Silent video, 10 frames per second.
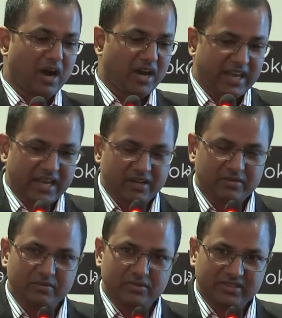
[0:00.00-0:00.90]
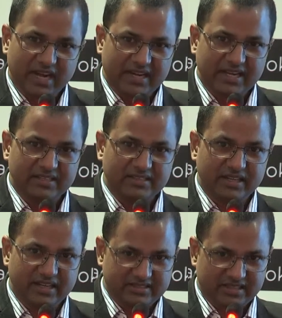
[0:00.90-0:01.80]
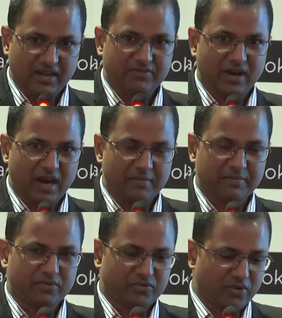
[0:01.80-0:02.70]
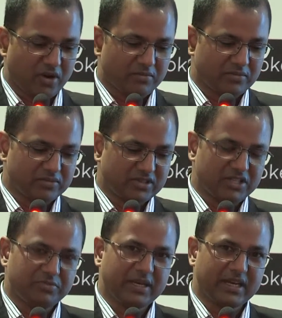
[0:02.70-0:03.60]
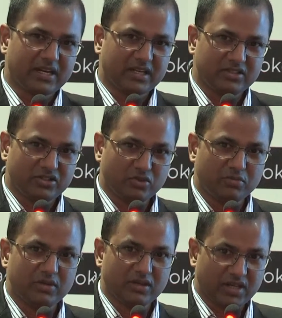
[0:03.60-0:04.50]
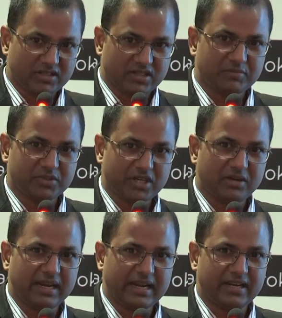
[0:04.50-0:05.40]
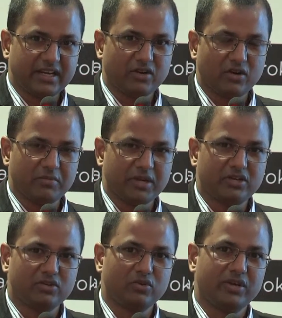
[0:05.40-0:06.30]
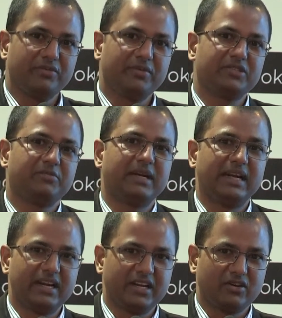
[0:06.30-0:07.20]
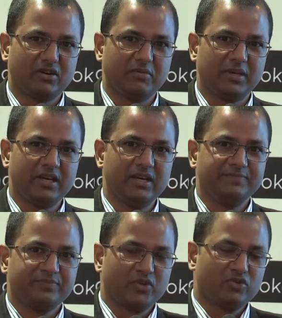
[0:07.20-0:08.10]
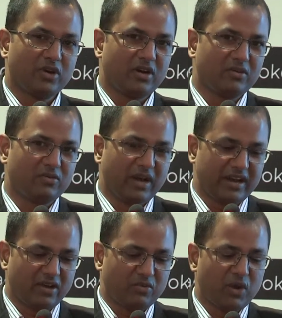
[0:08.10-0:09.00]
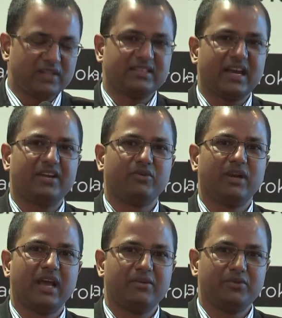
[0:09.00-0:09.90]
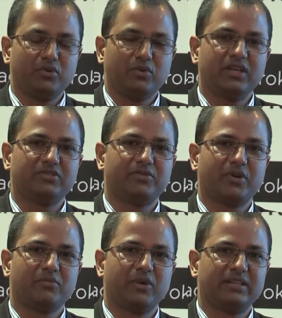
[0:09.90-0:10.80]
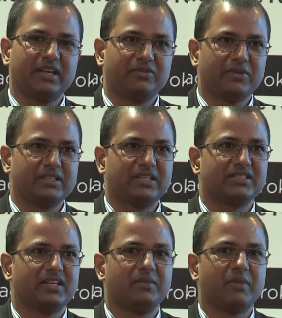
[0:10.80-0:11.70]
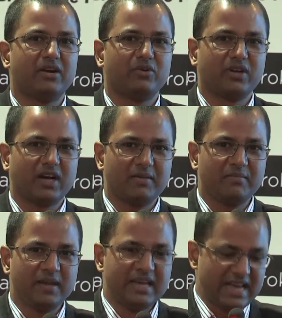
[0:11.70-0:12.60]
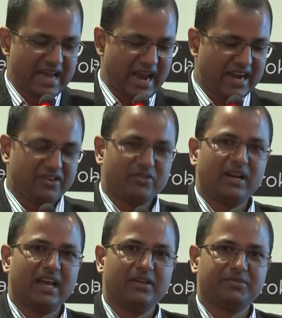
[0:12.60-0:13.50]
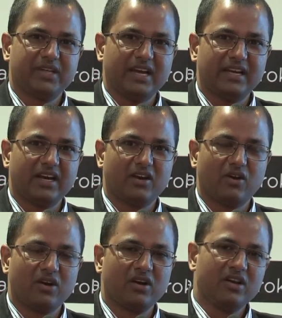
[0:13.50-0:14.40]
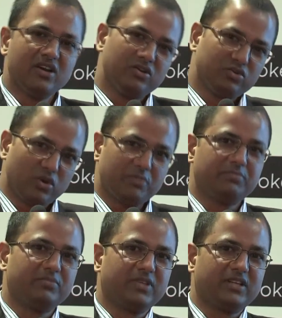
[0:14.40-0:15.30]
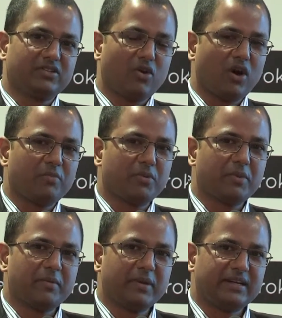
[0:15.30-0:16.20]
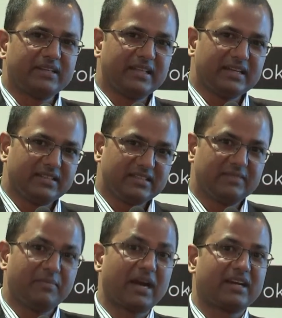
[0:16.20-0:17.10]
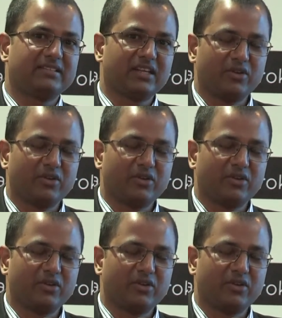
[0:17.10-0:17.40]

again setting itself up from just being a consumption-led economy to investment-led economy. So on one side, you will have US from where the infrastructure demand would come, and you will have China along. So there is all probability that these markets are